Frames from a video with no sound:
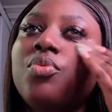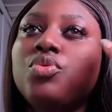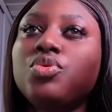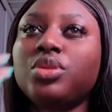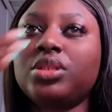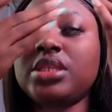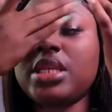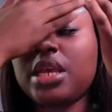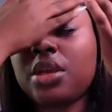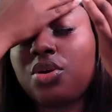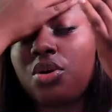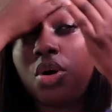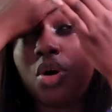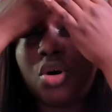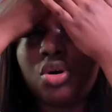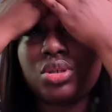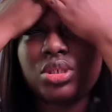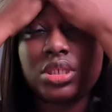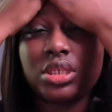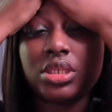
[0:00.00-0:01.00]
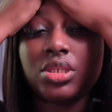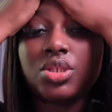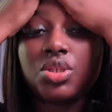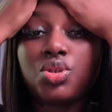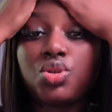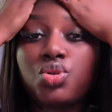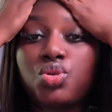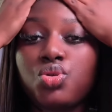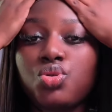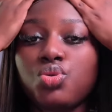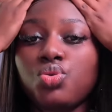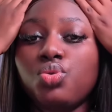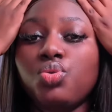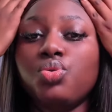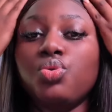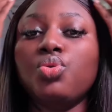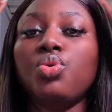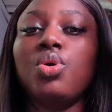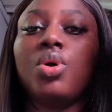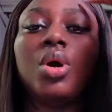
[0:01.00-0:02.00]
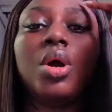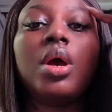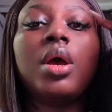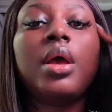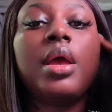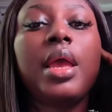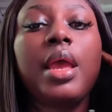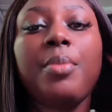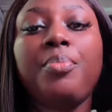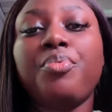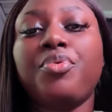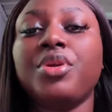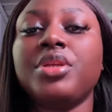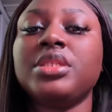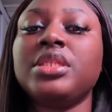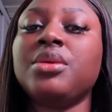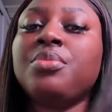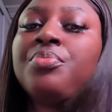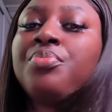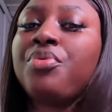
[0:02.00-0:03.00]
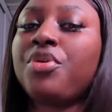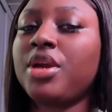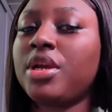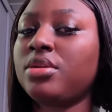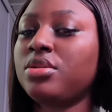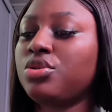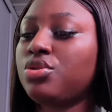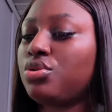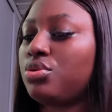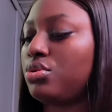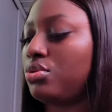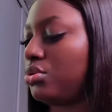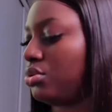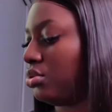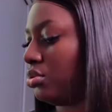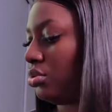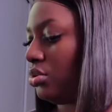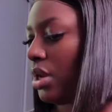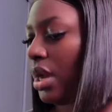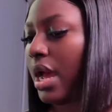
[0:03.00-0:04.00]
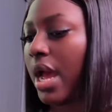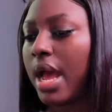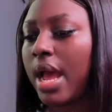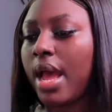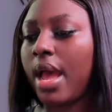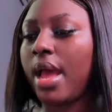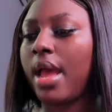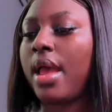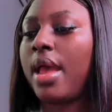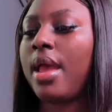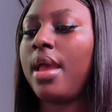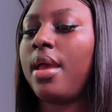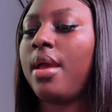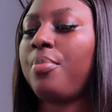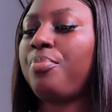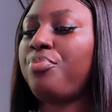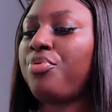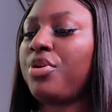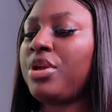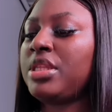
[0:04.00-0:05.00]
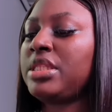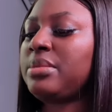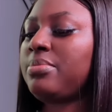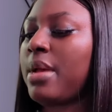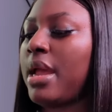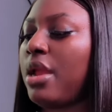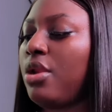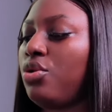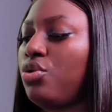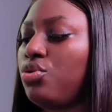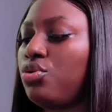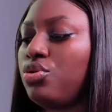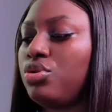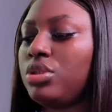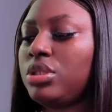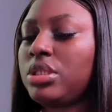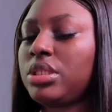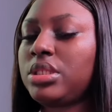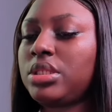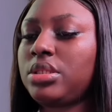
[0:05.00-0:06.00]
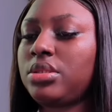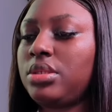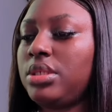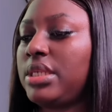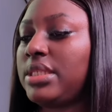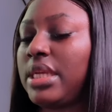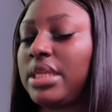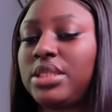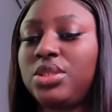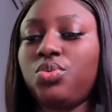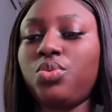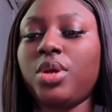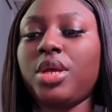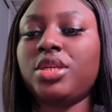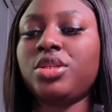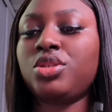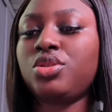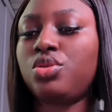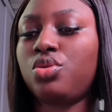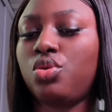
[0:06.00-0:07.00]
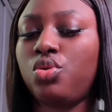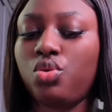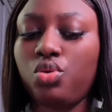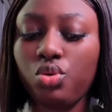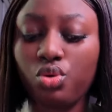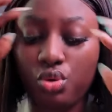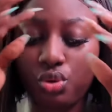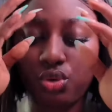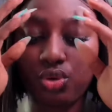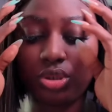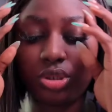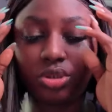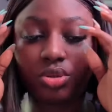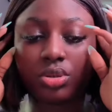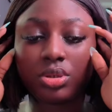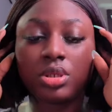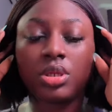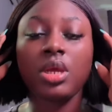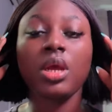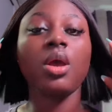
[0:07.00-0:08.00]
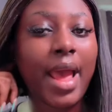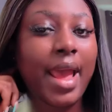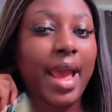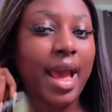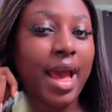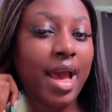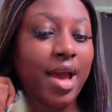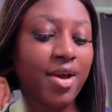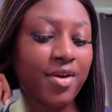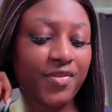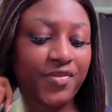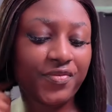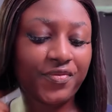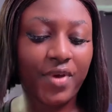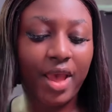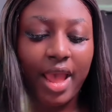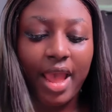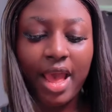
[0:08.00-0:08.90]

will take all these to a printing press to print my logos, the Sassy Wear logos on. I have